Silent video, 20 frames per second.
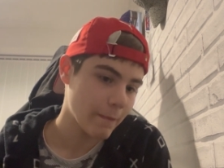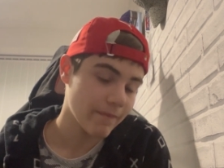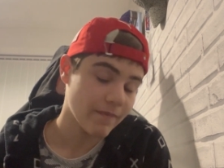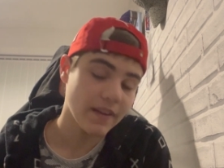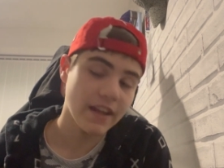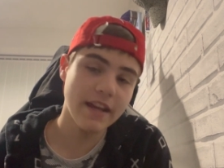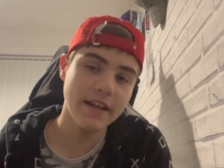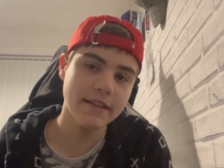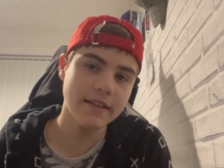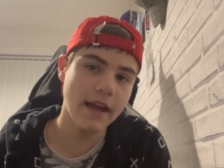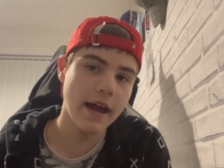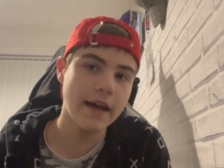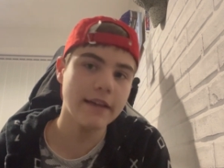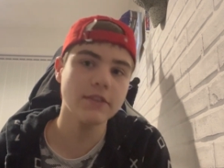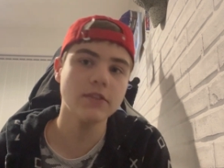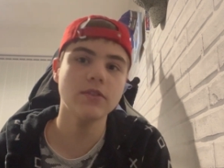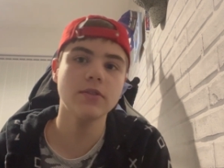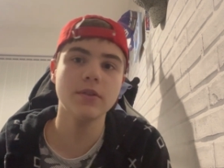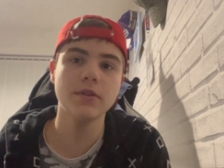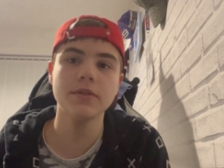He's had
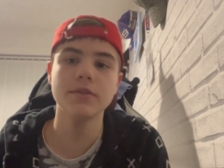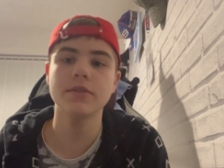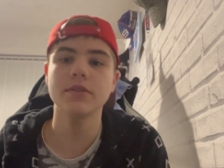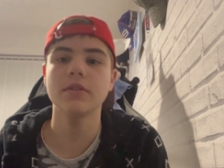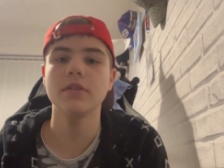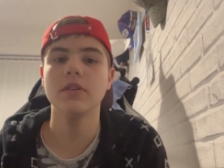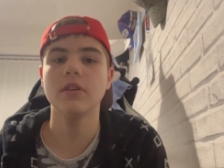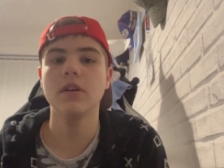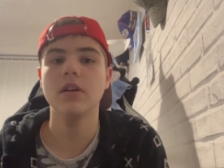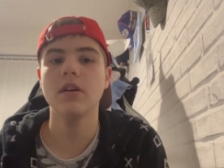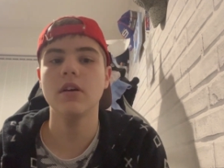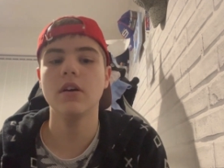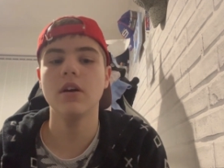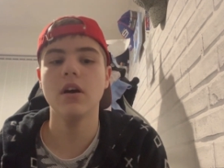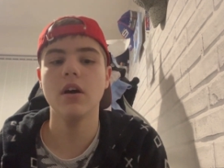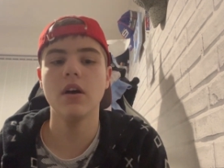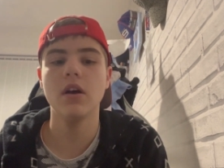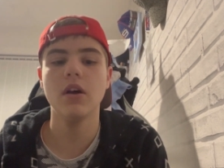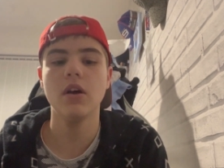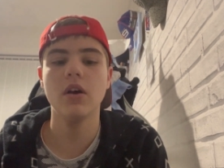such
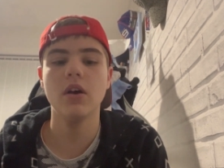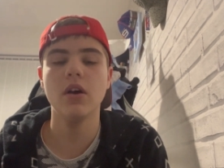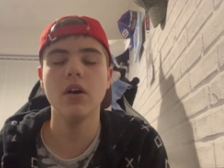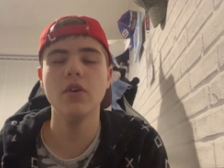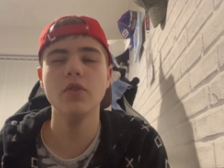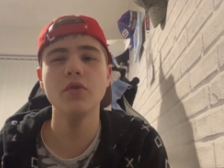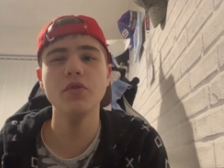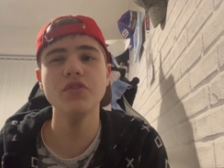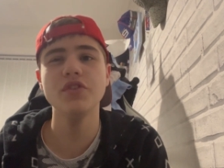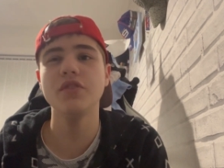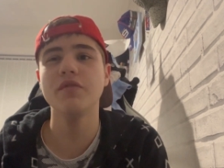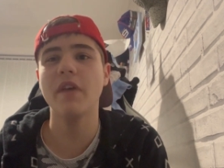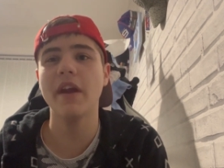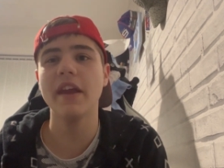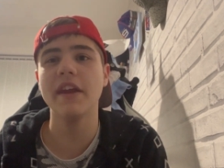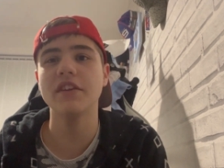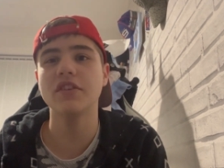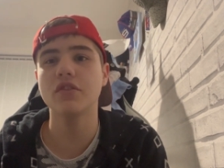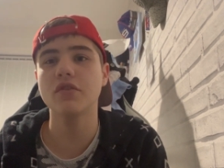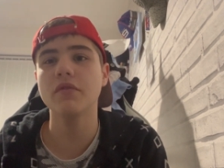an
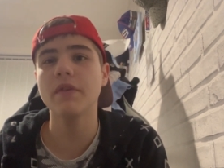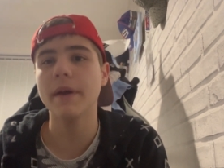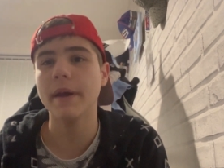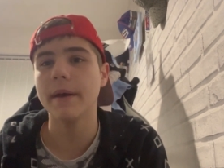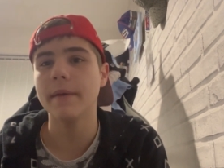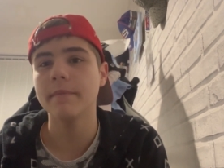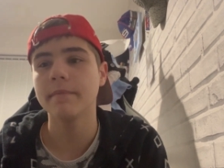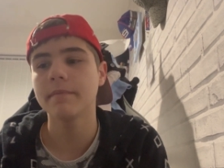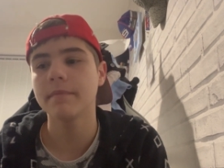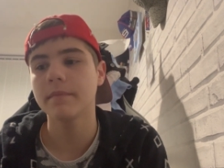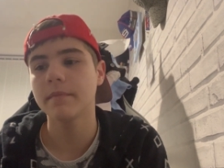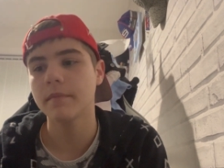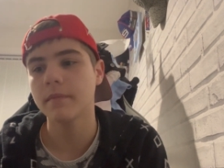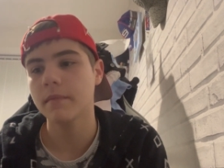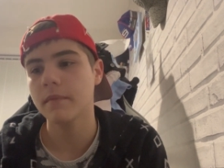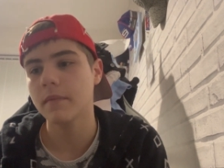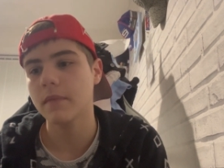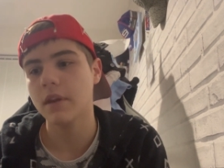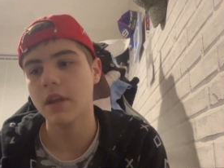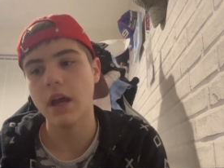underrated career.
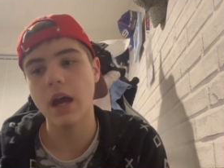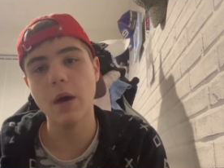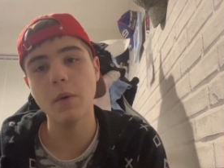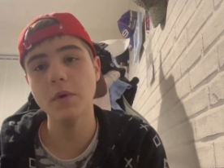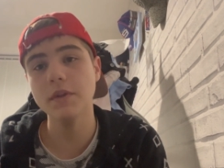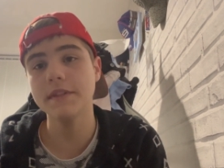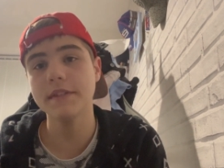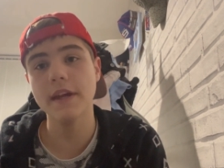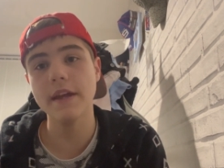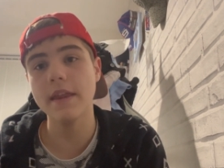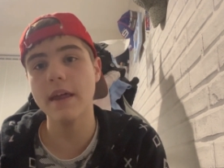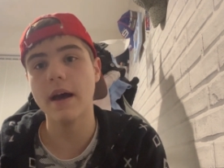I would say